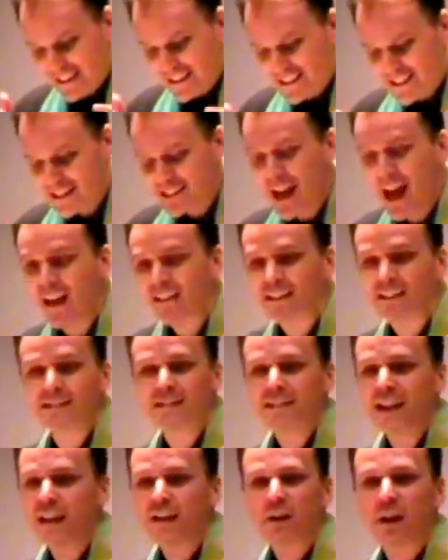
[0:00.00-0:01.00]
in
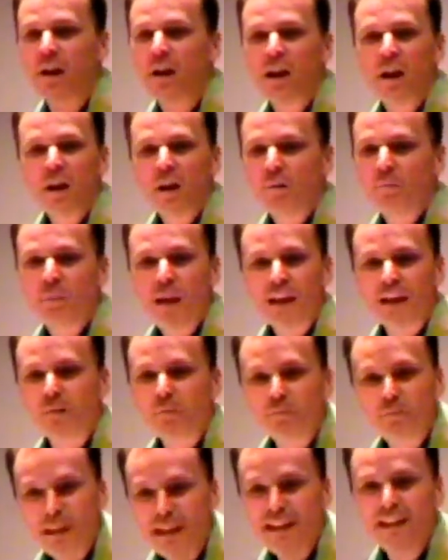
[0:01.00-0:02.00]
silence and
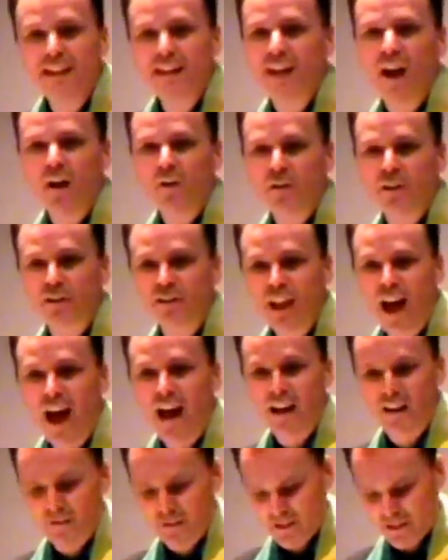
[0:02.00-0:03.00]
make meaning of their
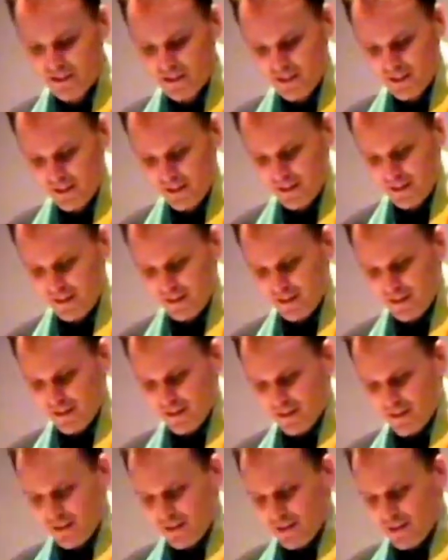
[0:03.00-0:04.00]
lives.
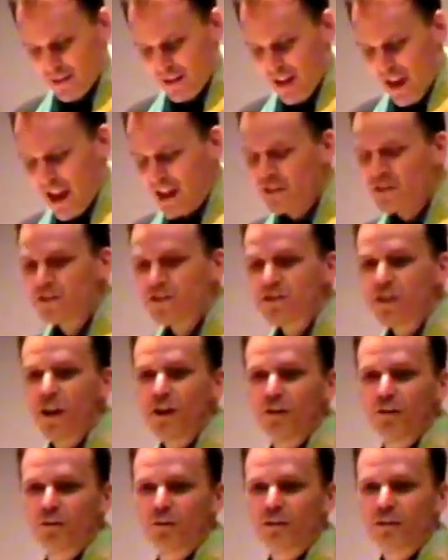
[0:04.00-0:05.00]
And
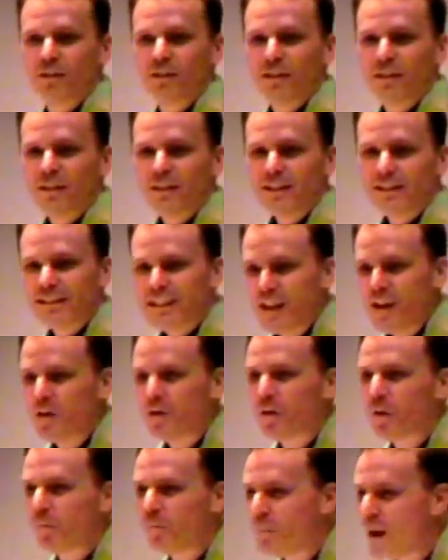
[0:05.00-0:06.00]
so,
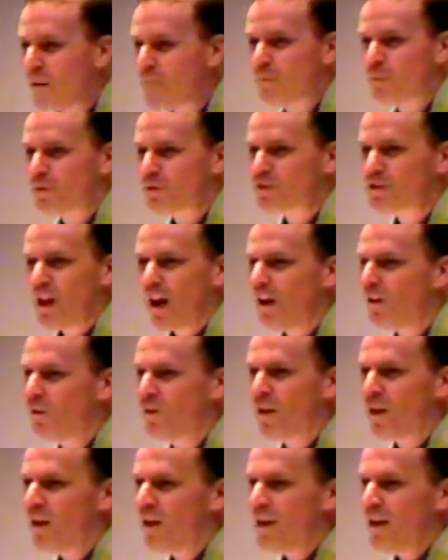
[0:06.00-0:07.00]
dear members
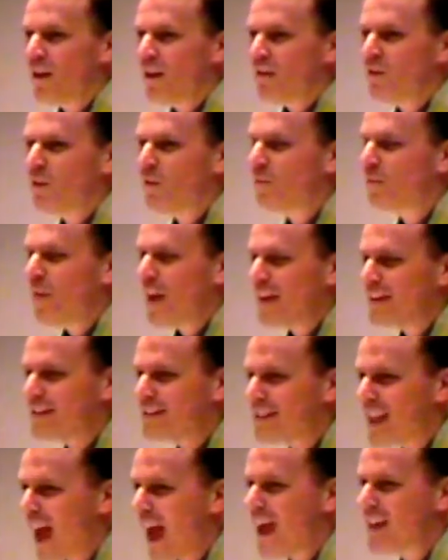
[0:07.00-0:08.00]
of the
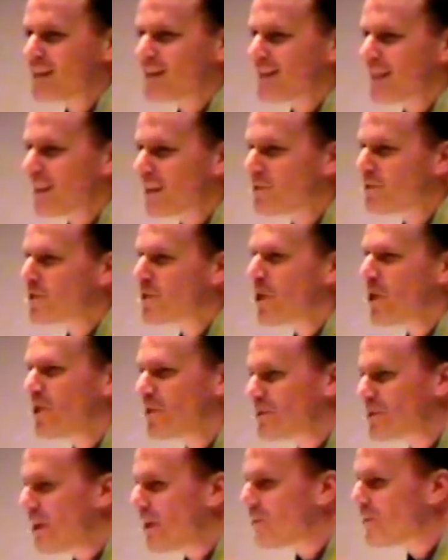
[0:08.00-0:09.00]
fantastic
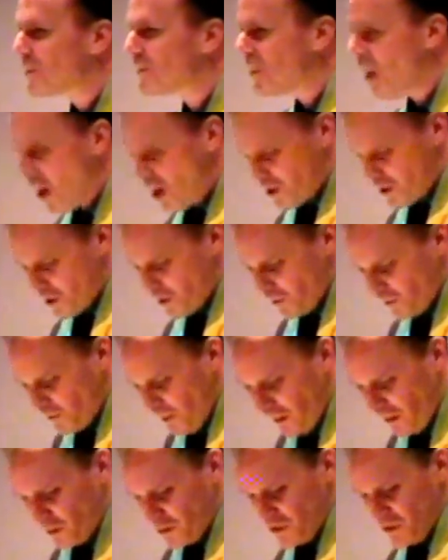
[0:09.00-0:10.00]
church of the larger
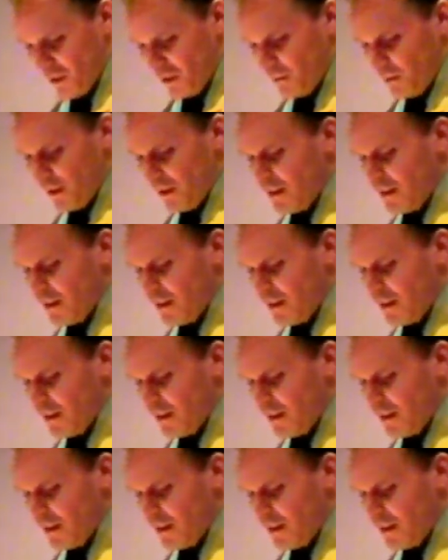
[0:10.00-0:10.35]
fellowship,